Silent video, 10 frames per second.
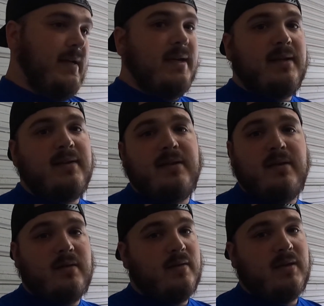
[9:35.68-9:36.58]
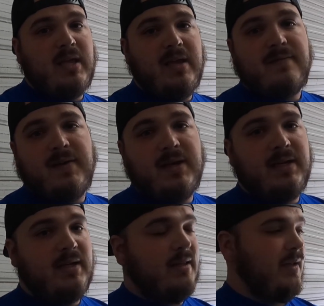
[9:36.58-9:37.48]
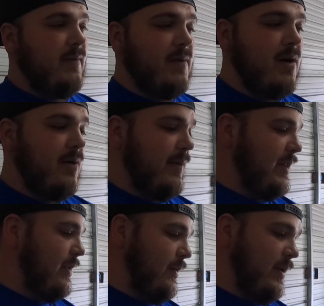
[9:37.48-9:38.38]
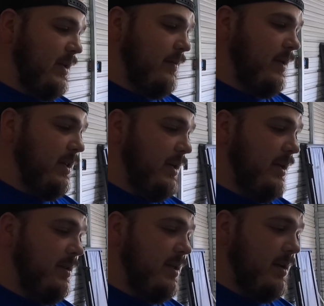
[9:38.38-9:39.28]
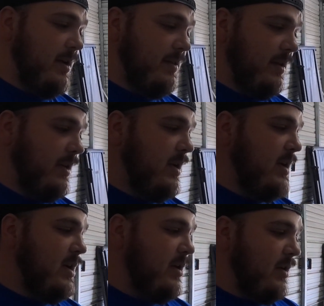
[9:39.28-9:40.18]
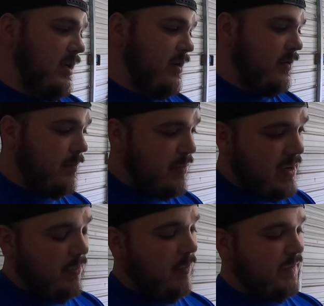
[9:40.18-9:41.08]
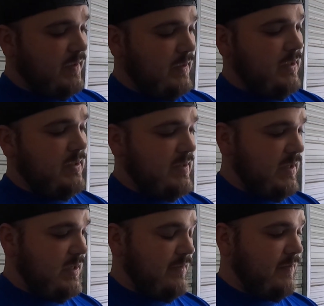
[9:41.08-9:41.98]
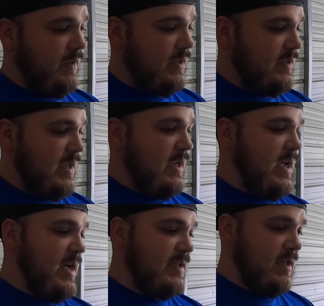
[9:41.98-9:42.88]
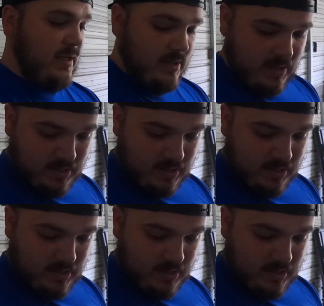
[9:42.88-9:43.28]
and can't find anything wrong with it really. That nothing, the problem with seeing if the intake gasket,